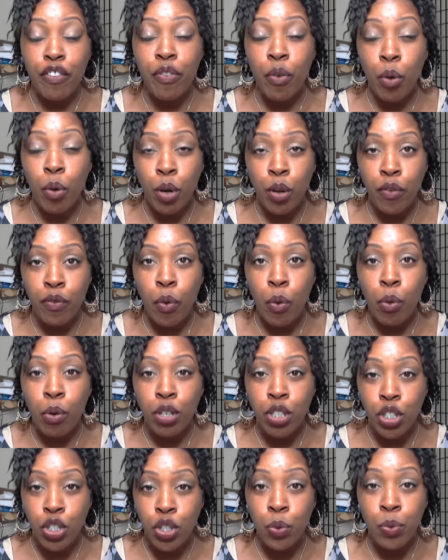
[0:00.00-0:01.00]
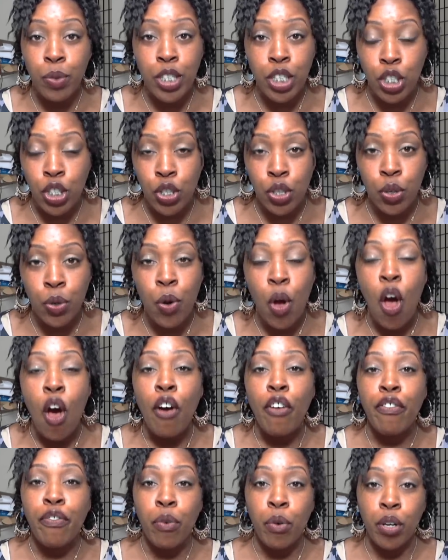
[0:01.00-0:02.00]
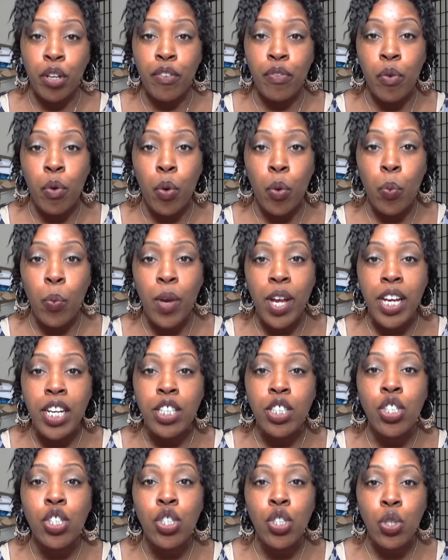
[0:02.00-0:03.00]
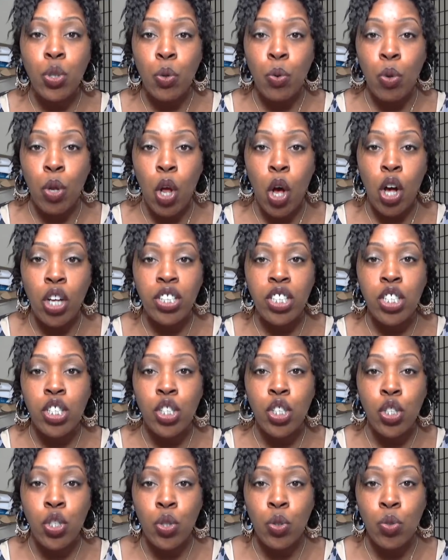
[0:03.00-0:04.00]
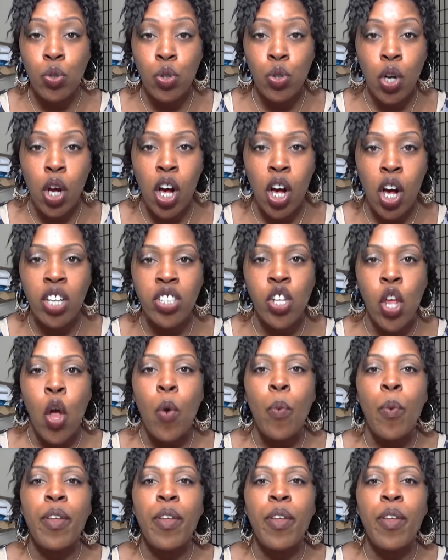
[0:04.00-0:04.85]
44-2-2, 44 wins, 2 losses, 2 draws,